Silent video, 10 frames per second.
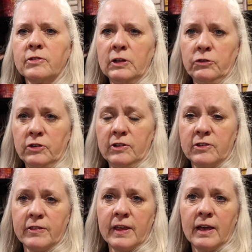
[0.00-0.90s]

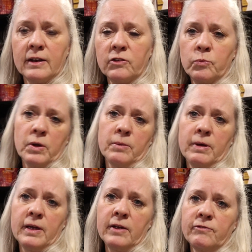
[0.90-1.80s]
solutions. That is one of
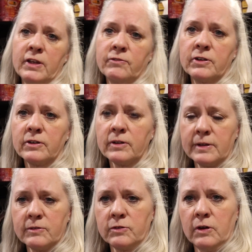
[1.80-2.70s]
my favorite
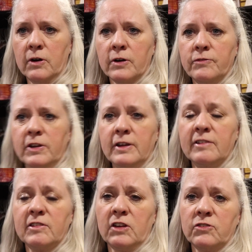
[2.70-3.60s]

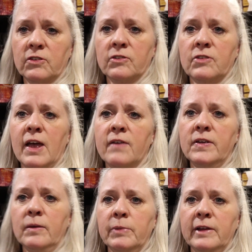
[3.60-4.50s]
RV essentials.
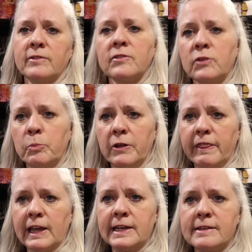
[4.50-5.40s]
Having places to
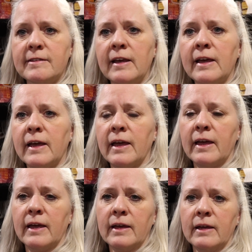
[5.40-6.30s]
put things.
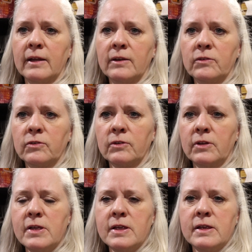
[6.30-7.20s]
And
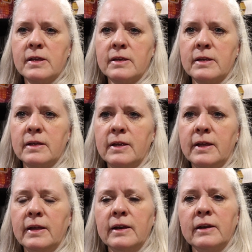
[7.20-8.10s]

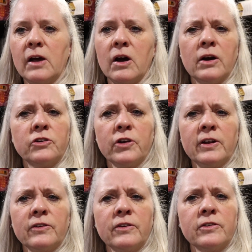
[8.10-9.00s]
in our
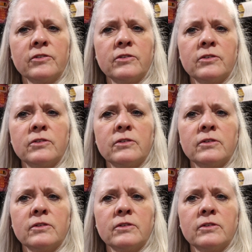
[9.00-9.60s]
trailer, there's,